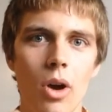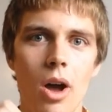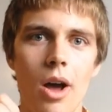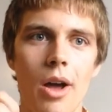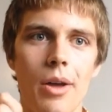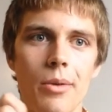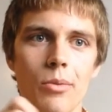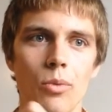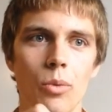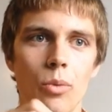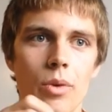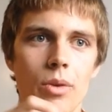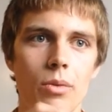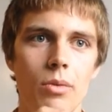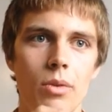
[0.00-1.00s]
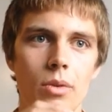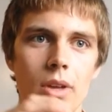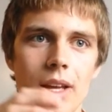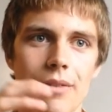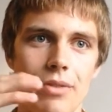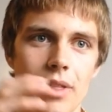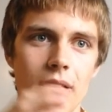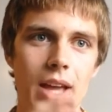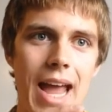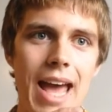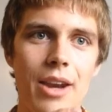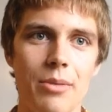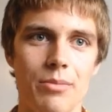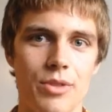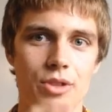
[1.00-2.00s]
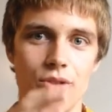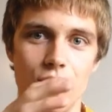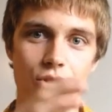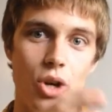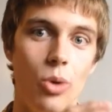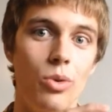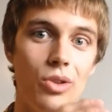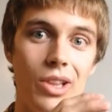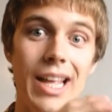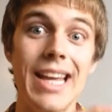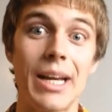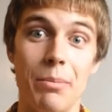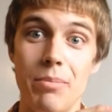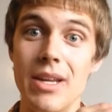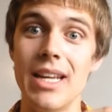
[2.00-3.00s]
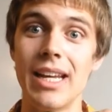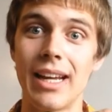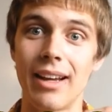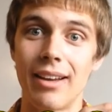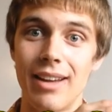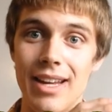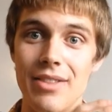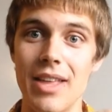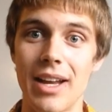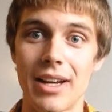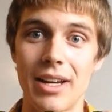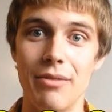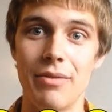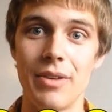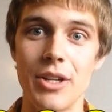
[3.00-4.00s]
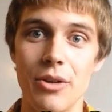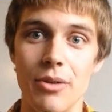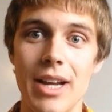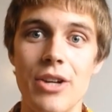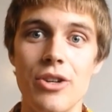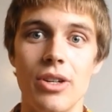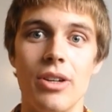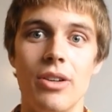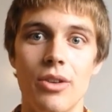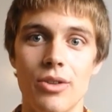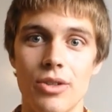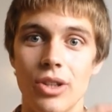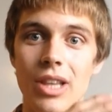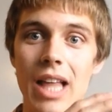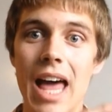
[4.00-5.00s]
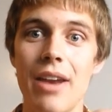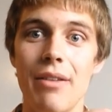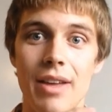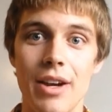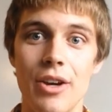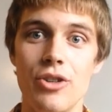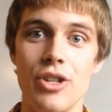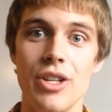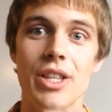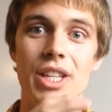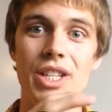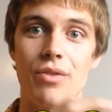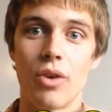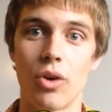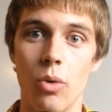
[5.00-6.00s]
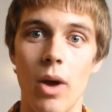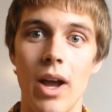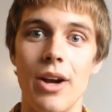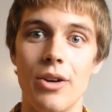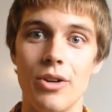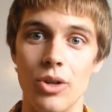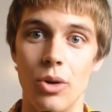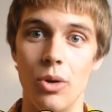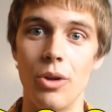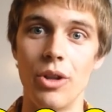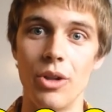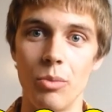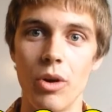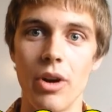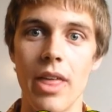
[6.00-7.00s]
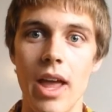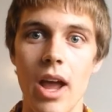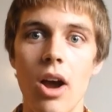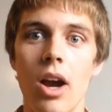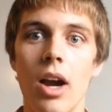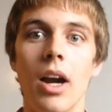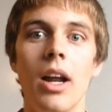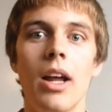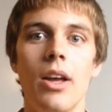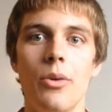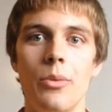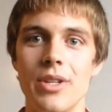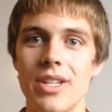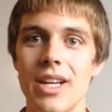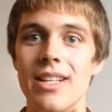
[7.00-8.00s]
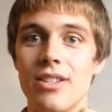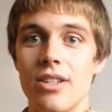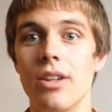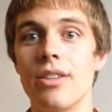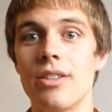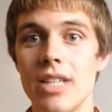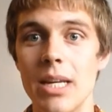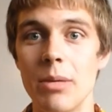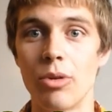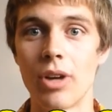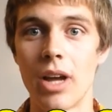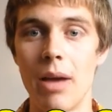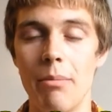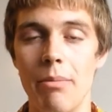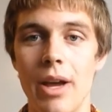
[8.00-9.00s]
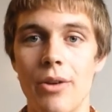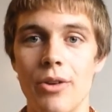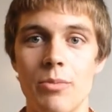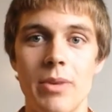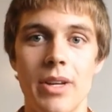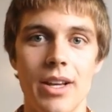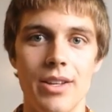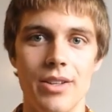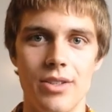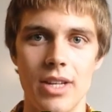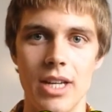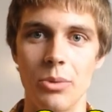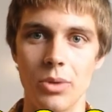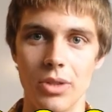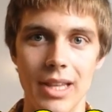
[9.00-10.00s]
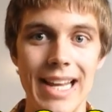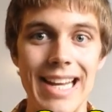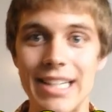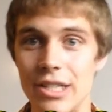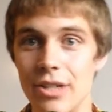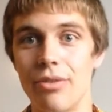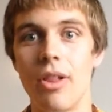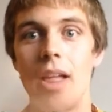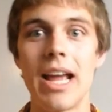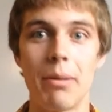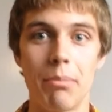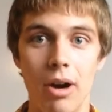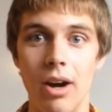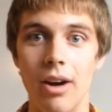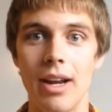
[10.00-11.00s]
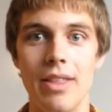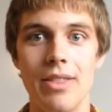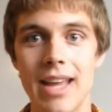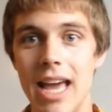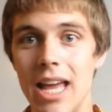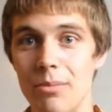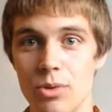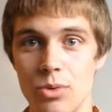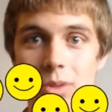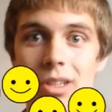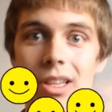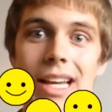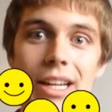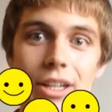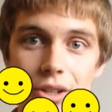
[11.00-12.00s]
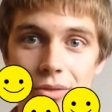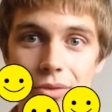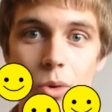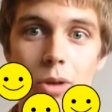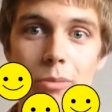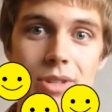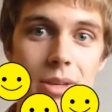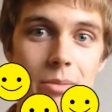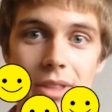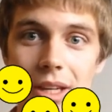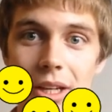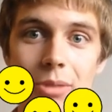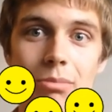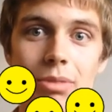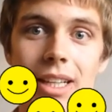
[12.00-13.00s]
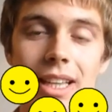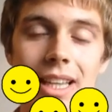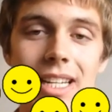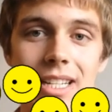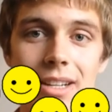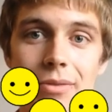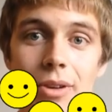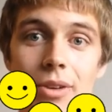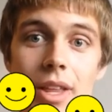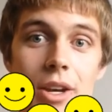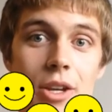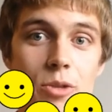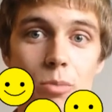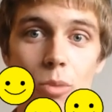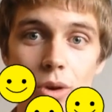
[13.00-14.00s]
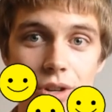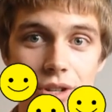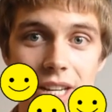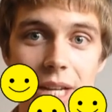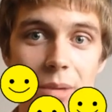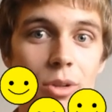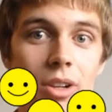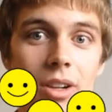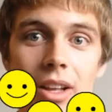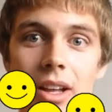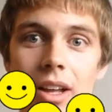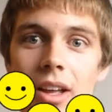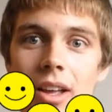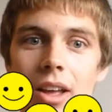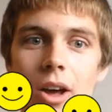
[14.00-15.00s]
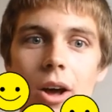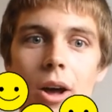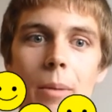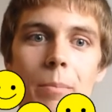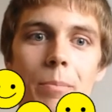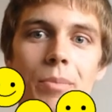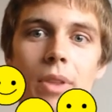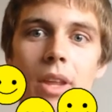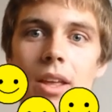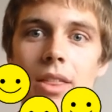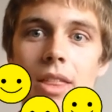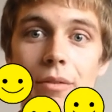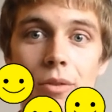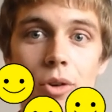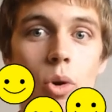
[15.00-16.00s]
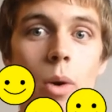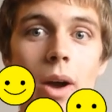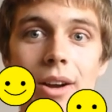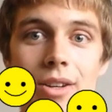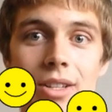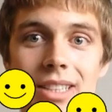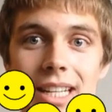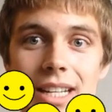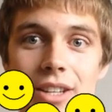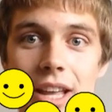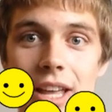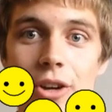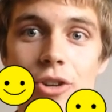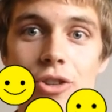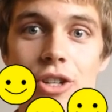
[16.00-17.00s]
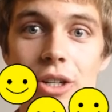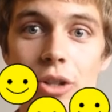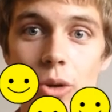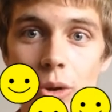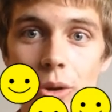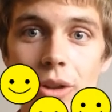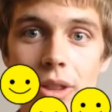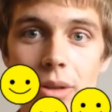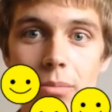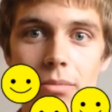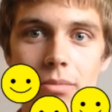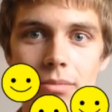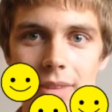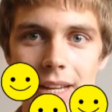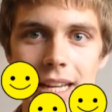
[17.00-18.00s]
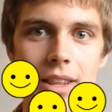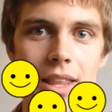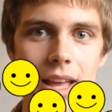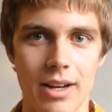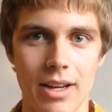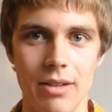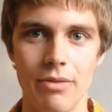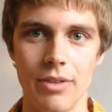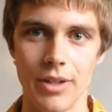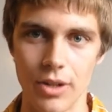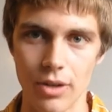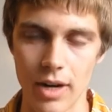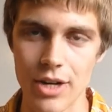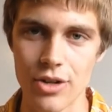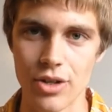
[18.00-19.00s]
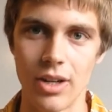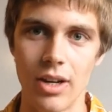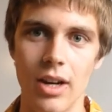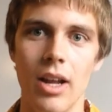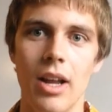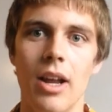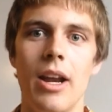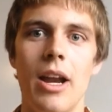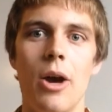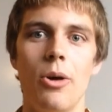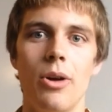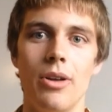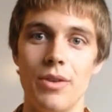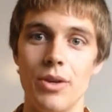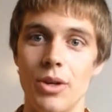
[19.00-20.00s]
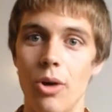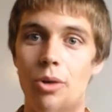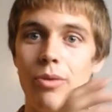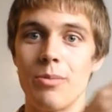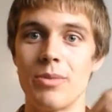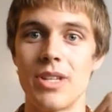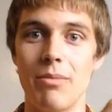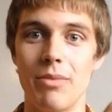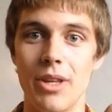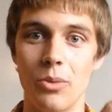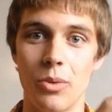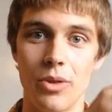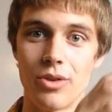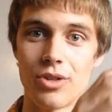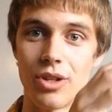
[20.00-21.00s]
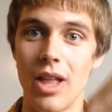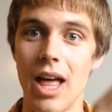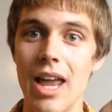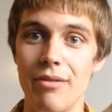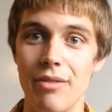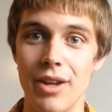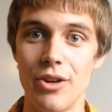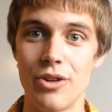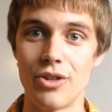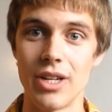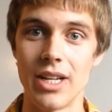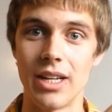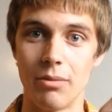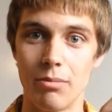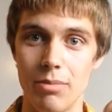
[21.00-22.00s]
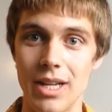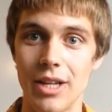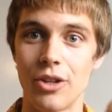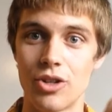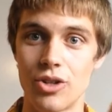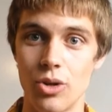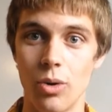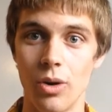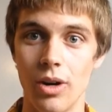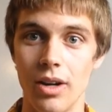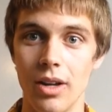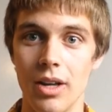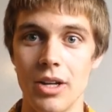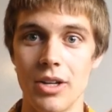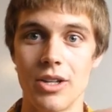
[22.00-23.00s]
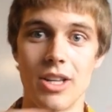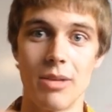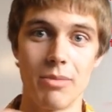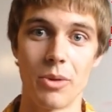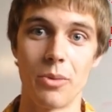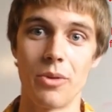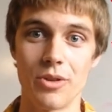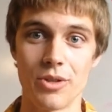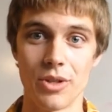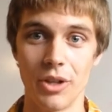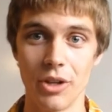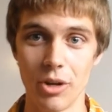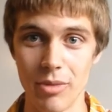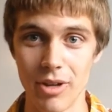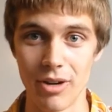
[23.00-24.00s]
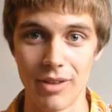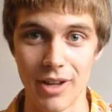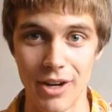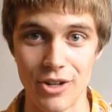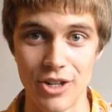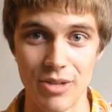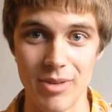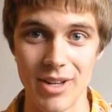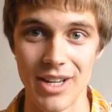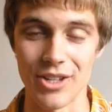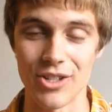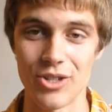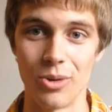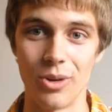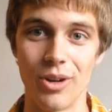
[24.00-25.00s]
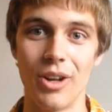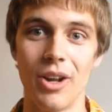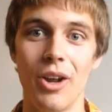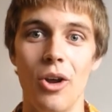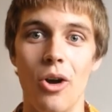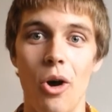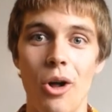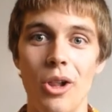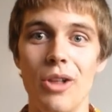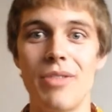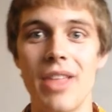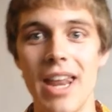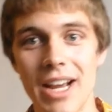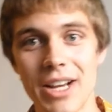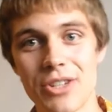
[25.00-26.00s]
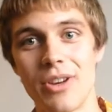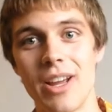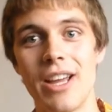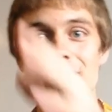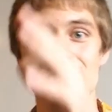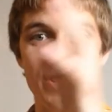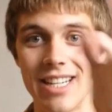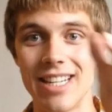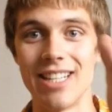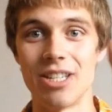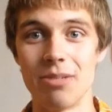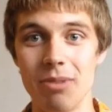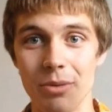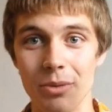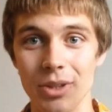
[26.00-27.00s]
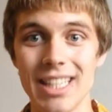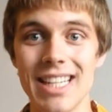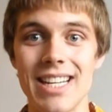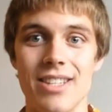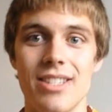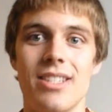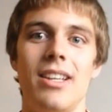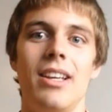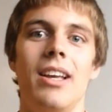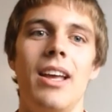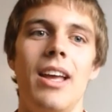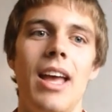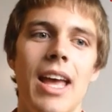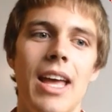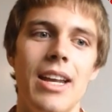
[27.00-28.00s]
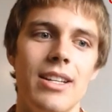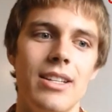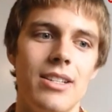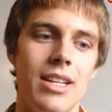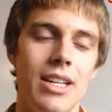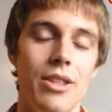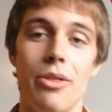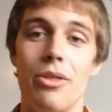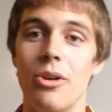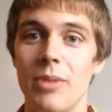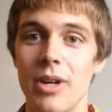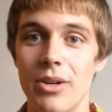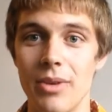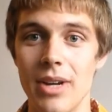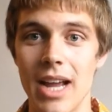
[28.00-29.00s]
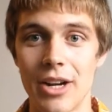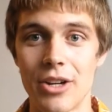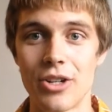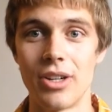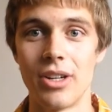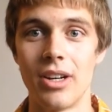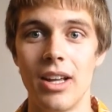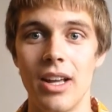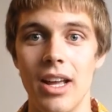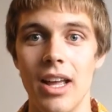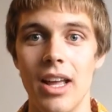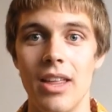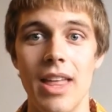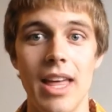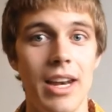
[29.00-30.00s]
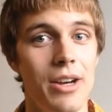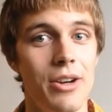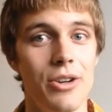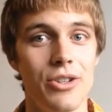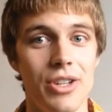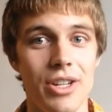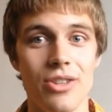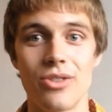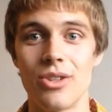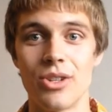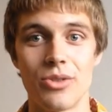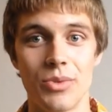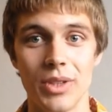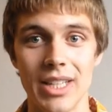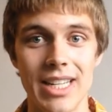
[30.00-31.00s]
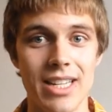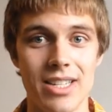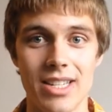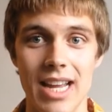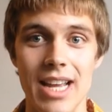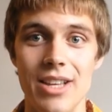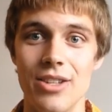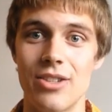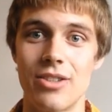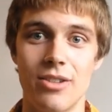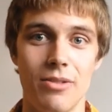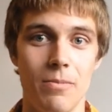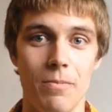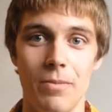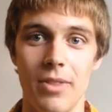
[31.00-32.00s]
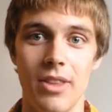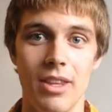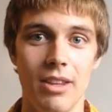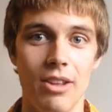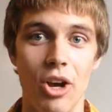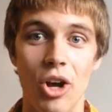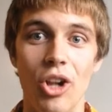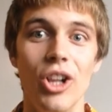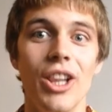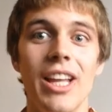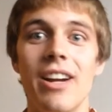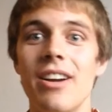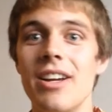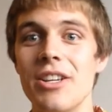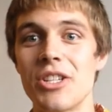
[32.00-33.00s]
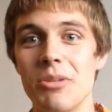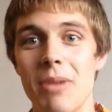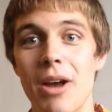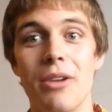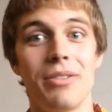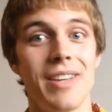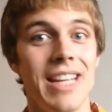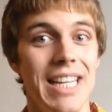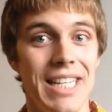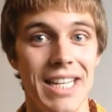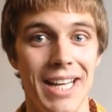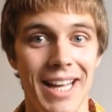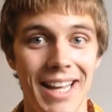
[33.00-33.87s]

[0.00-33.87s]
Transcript: uh, if the atoms don't like being in that configuration, there's a lot of energy that's required to hold them where they are. We say it's an unstable compound because it would like to fly apart and the atoms would like to form something completely different that is more stable, um, that requires less energy to hold them in that configuration. Now, if you go from something where there's a lot of energy being stored to something where there's a little bit of energy being stored, all of that extra energy needs to be released. And in a thermite reaction, that energy is just released as a hilarious amount of heat